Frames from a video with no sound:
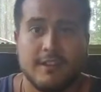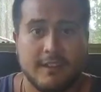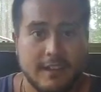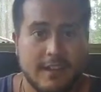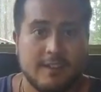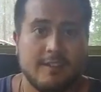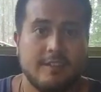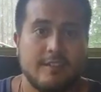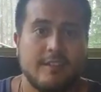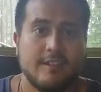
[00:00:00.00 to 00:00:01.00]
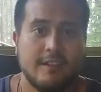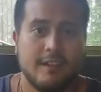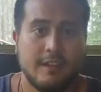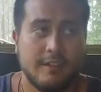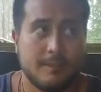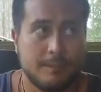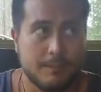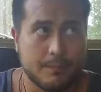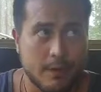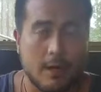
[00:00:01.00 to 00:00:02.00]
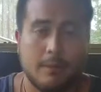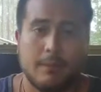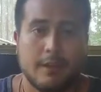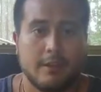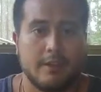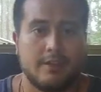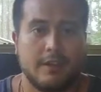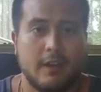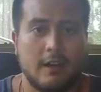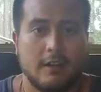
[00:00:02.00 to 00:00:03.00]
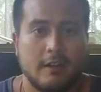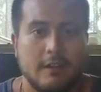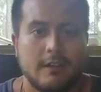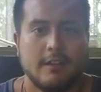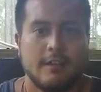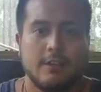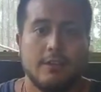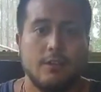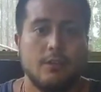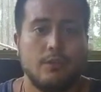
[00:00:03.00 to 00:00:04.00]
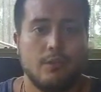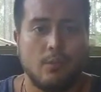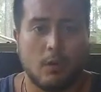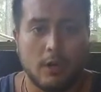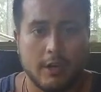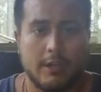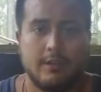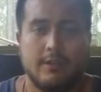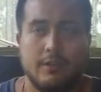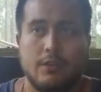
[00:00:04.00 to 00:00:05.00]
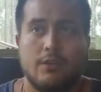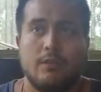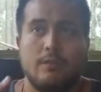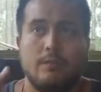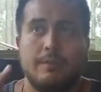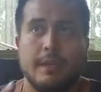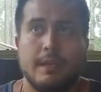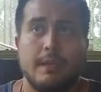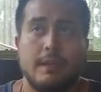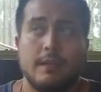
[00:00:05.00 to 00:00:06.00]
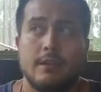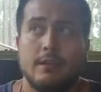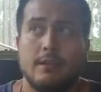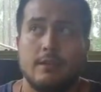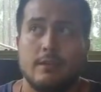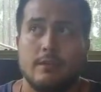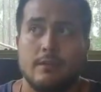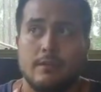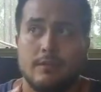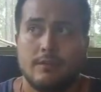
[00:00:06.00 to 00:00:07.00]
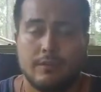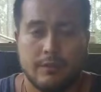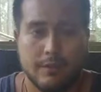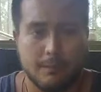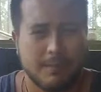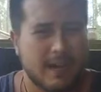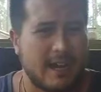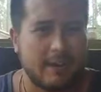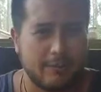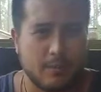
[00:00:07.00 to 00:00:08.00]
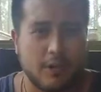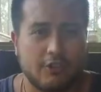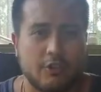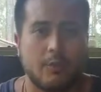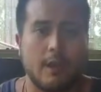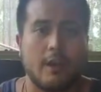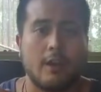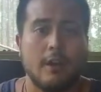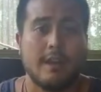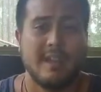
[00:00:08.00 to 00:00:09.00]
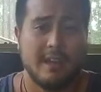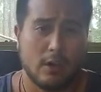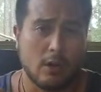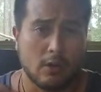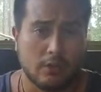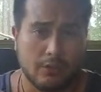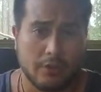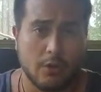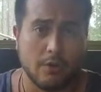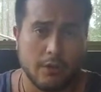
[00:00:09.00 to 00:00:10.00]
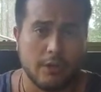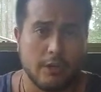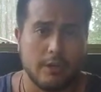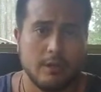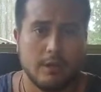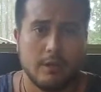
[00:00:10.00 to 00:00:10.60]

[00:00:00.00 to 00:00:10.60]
yes, it's probably going to suck. You want it to be the kind of pressure where it hurts so good,